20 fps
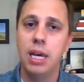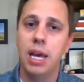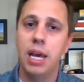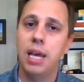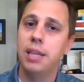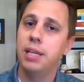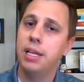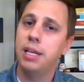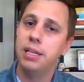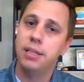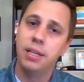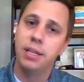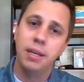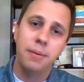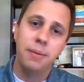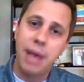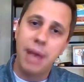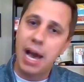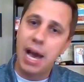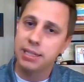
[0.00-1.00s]
And then
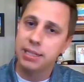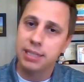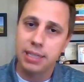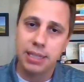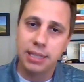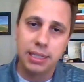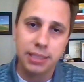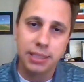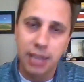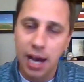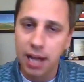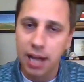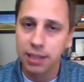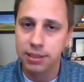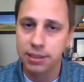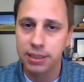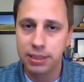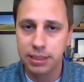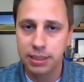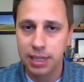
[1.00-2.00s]
back to the
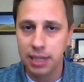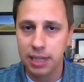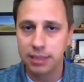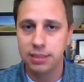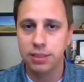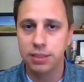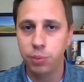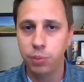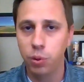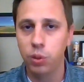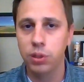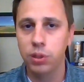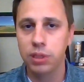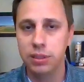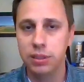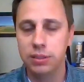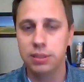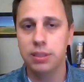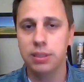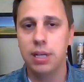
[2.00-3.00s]
dollar index, as
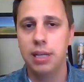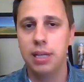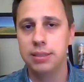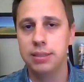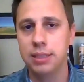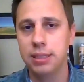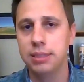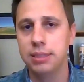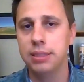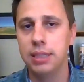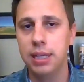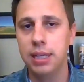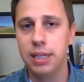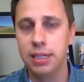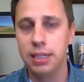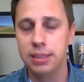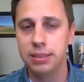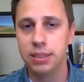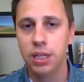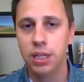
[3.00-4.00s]
important as this
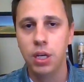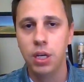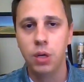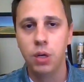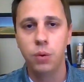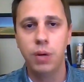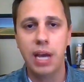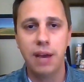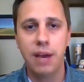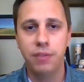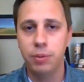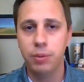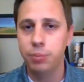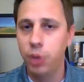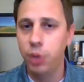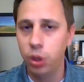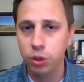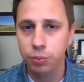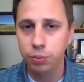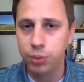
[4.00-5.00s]
is, we haven't
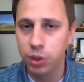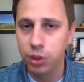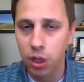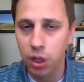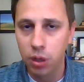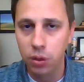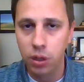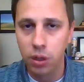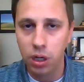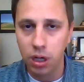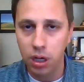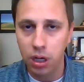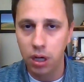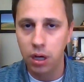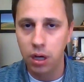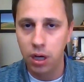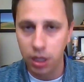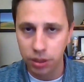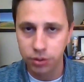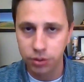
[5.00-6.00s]
poked below
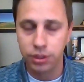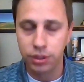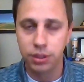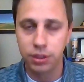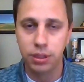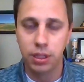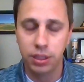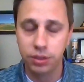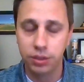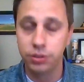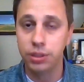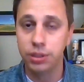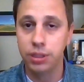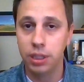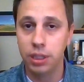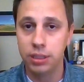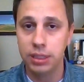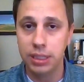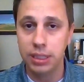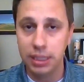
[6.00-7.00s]
100
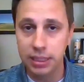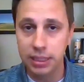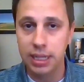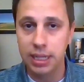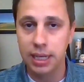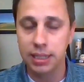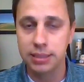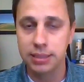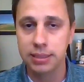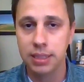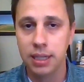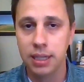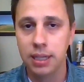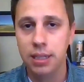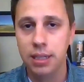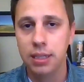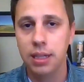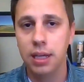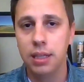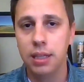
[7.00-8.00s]
on the index
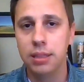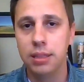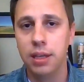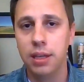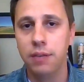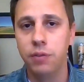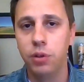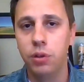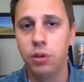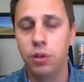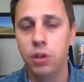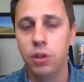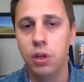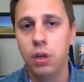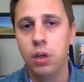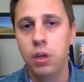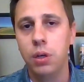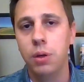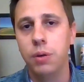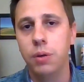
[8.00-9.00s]
level
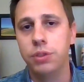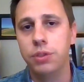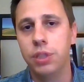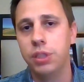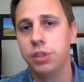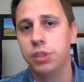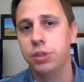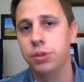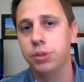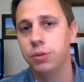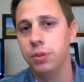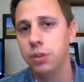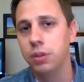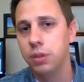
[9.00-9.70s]
since